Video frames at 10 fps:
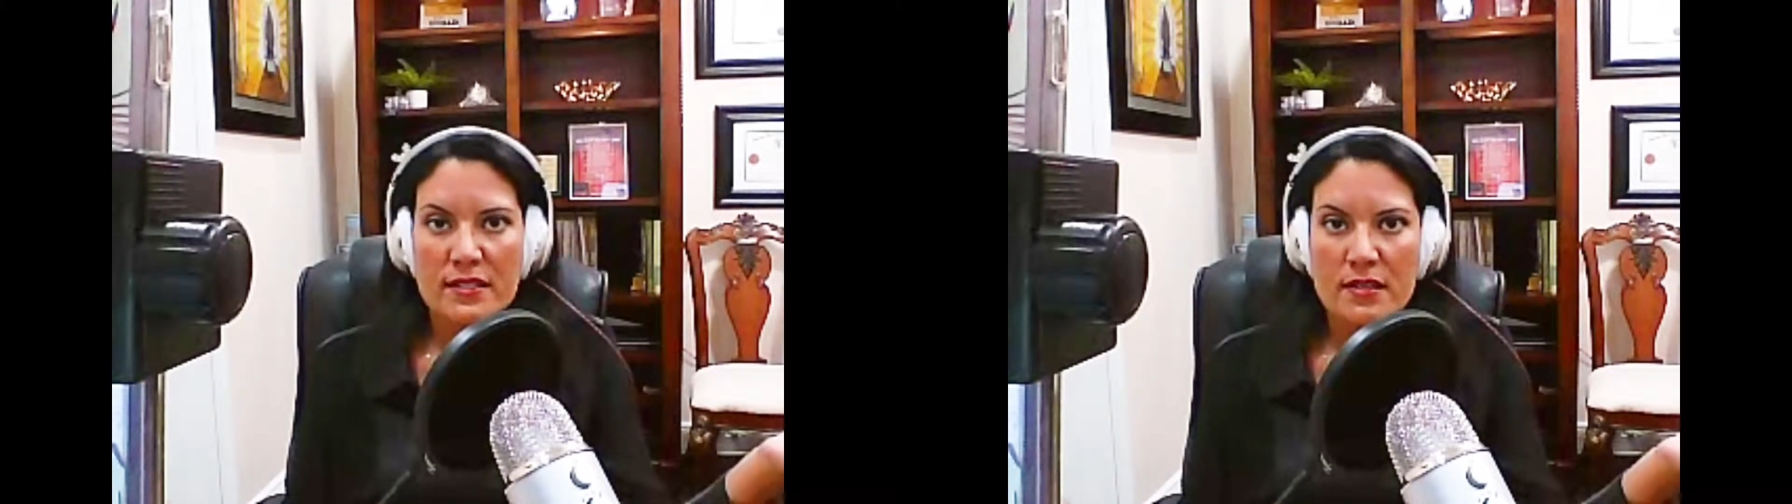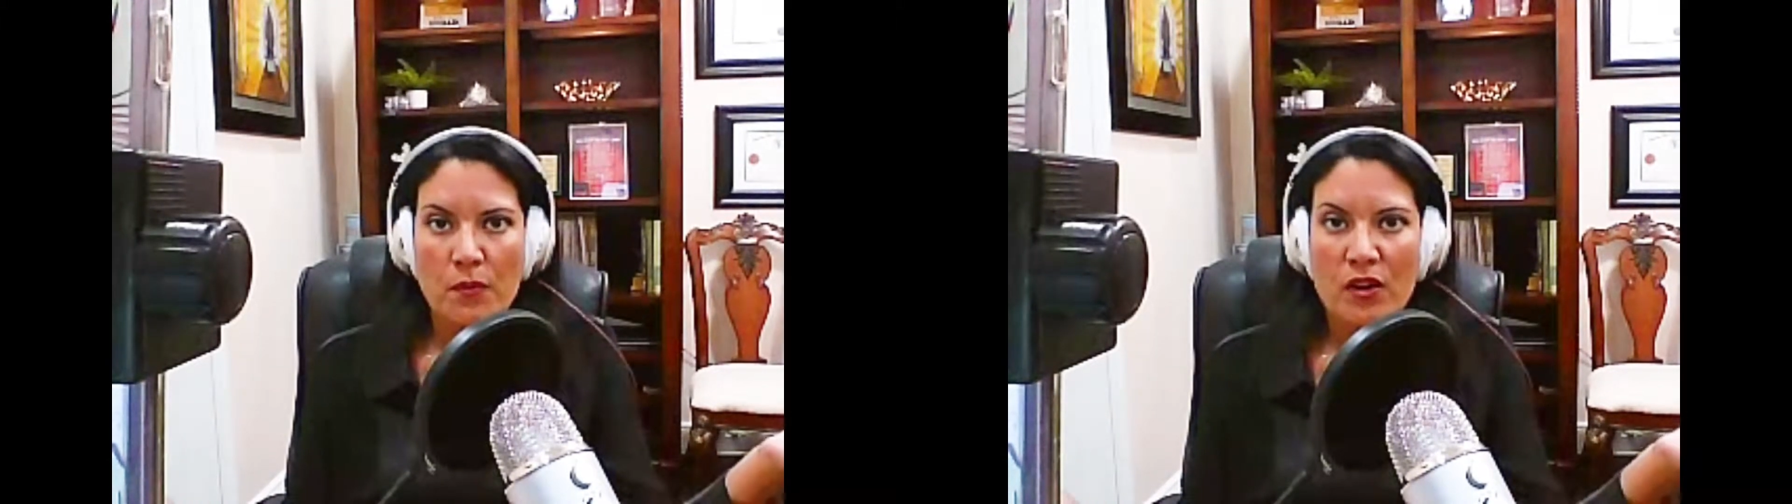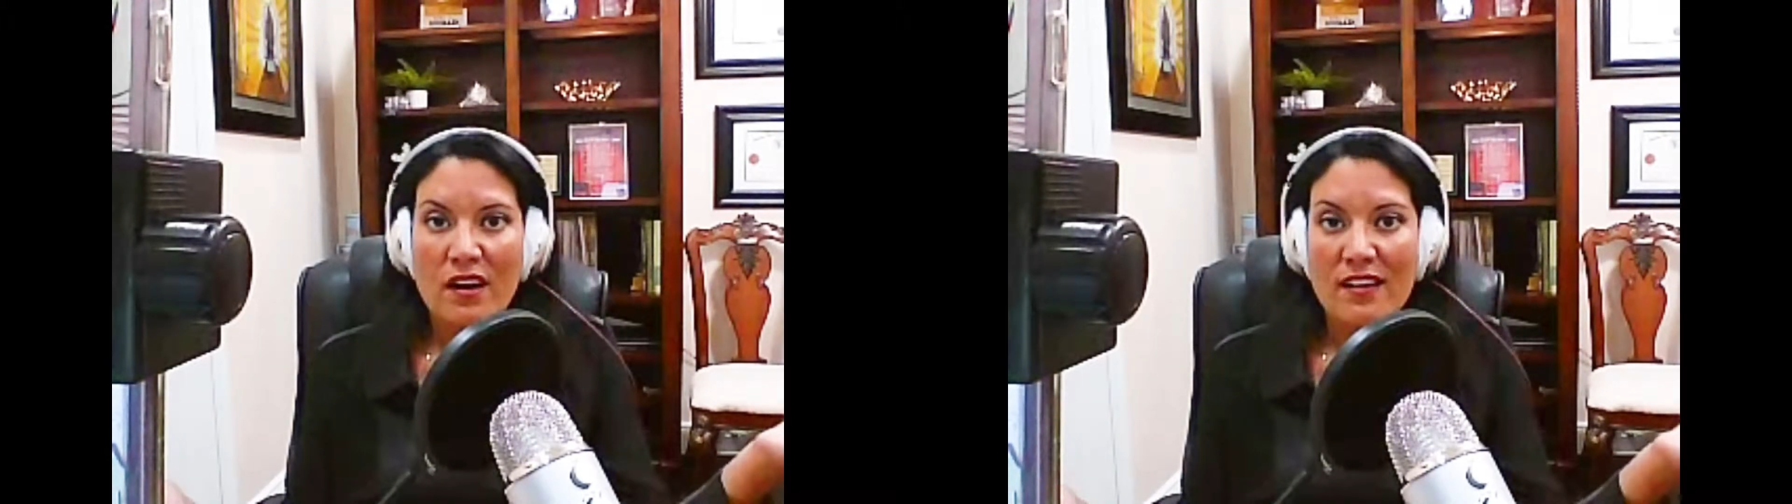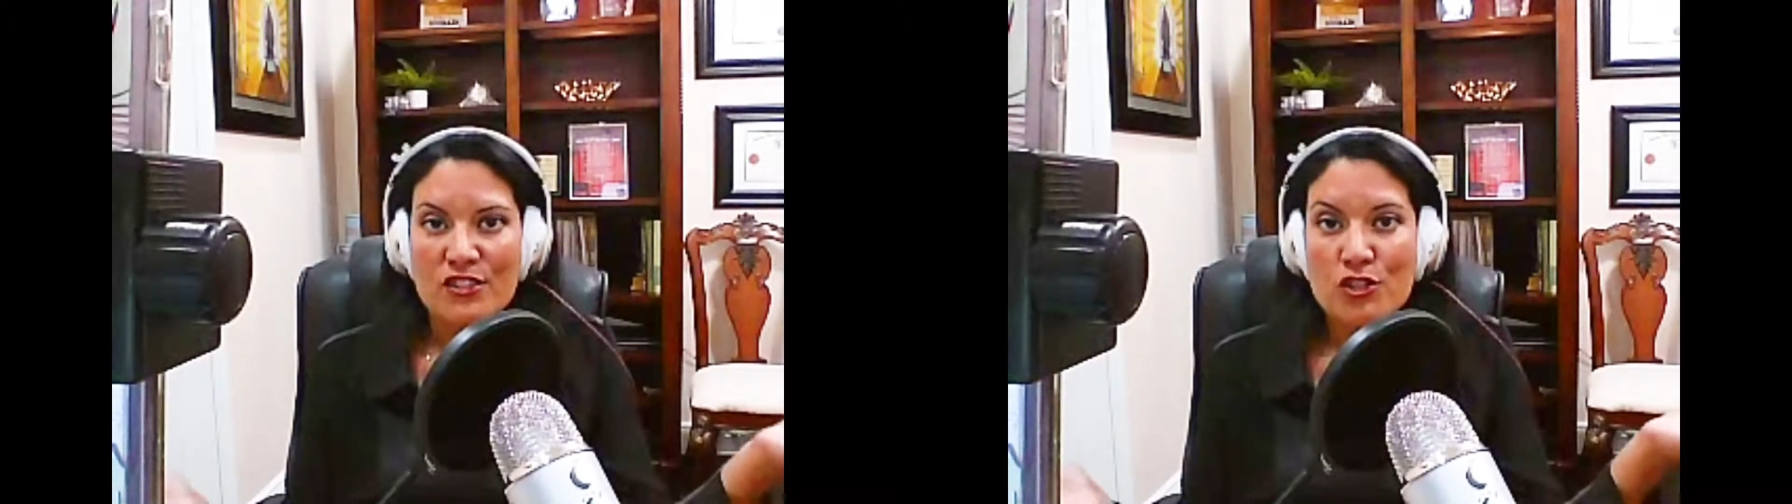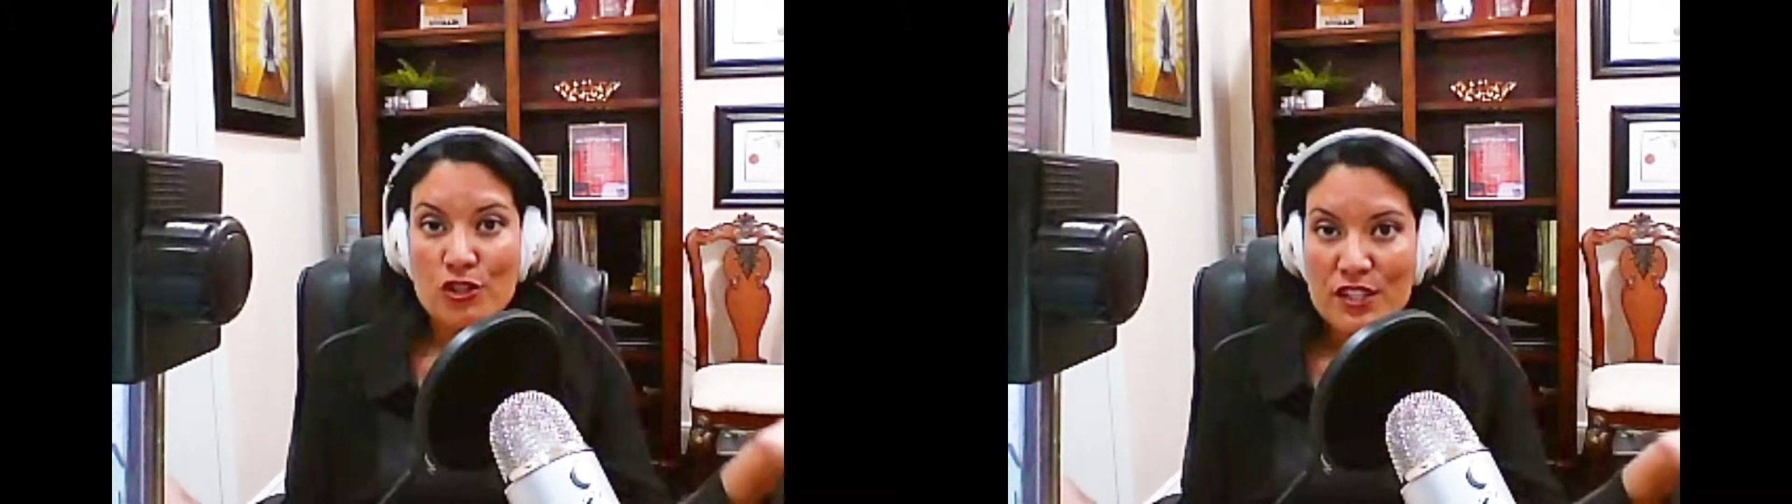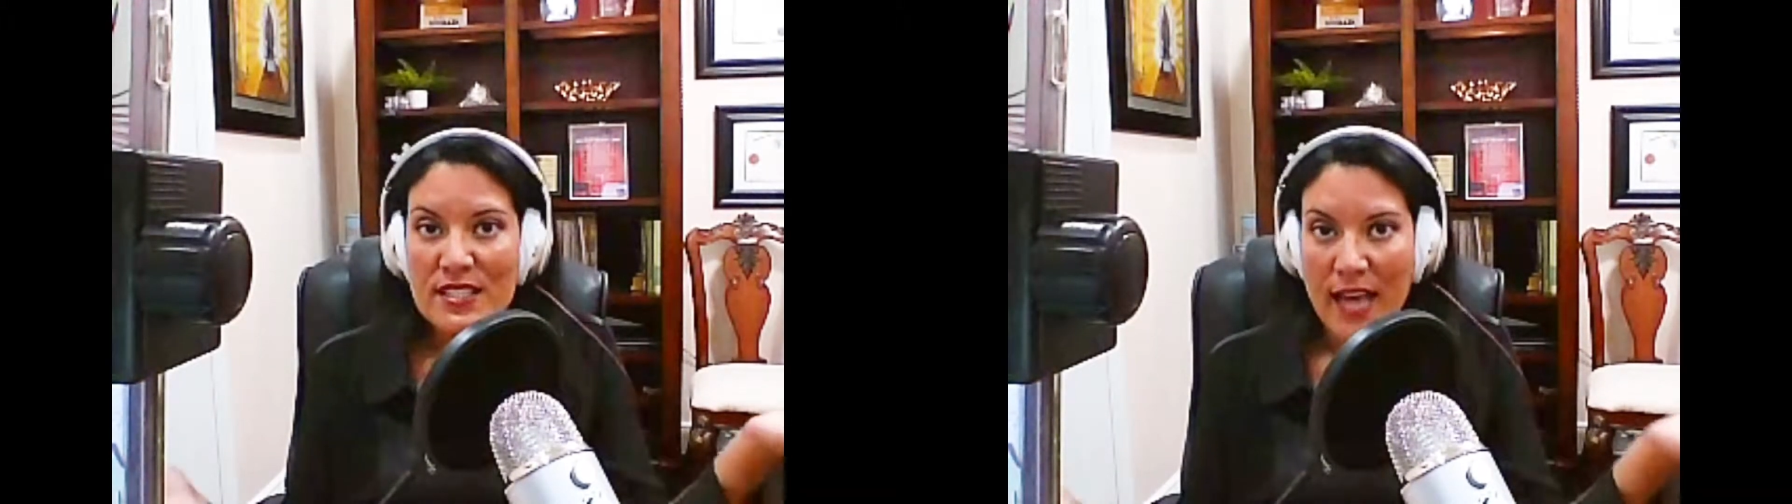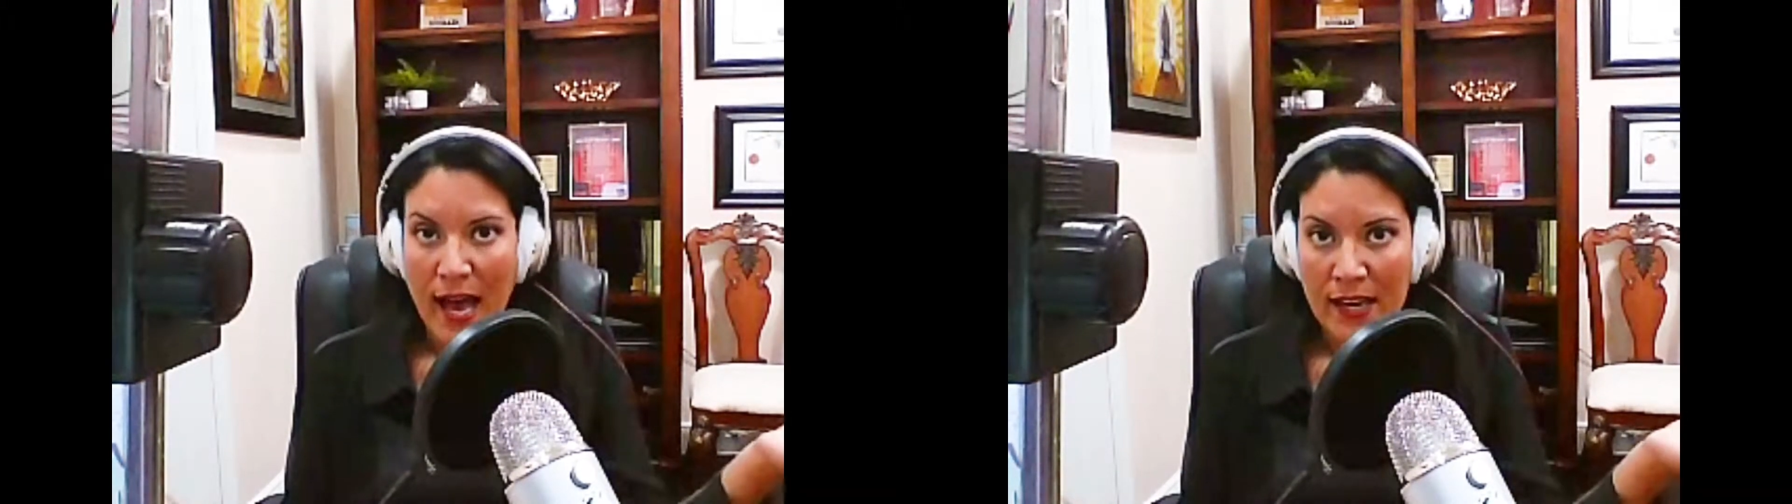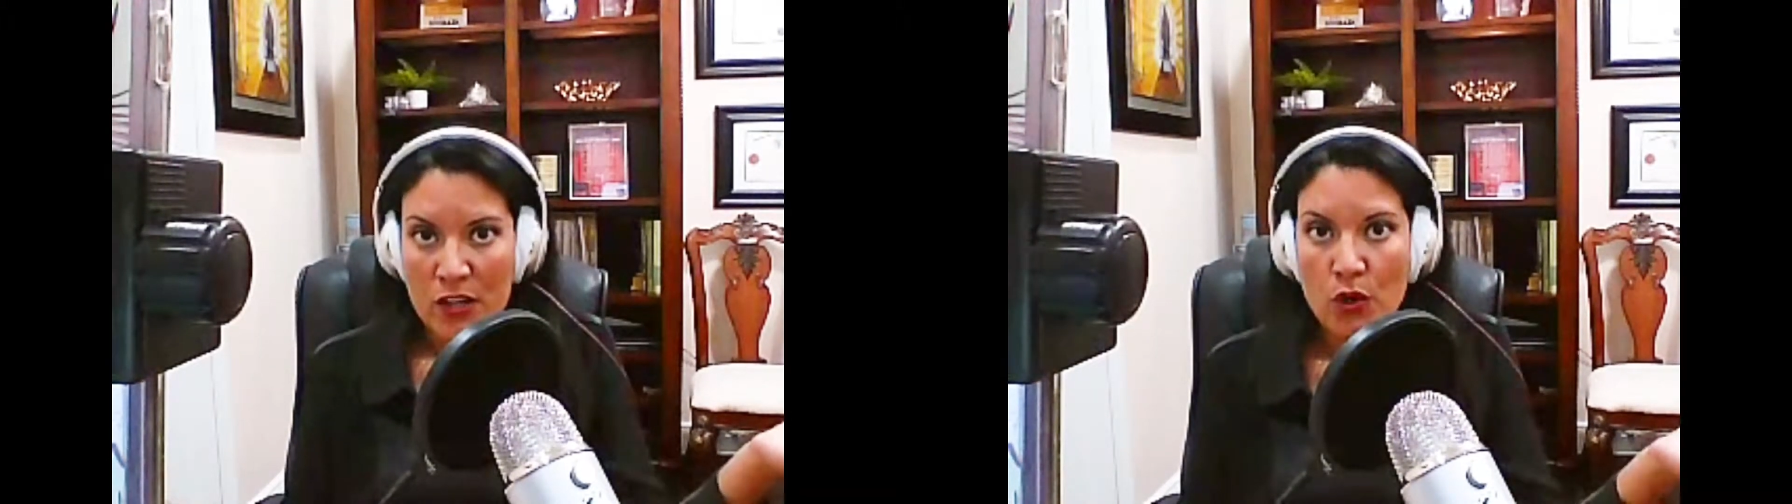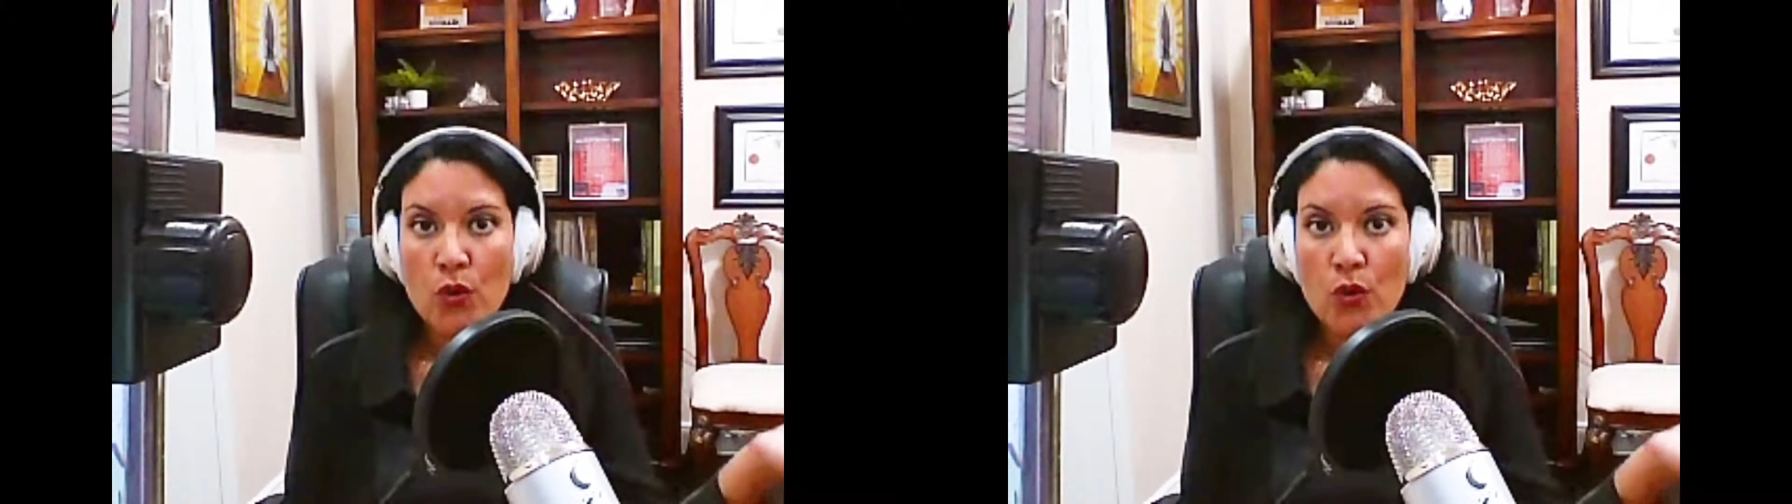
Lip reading: someone on your side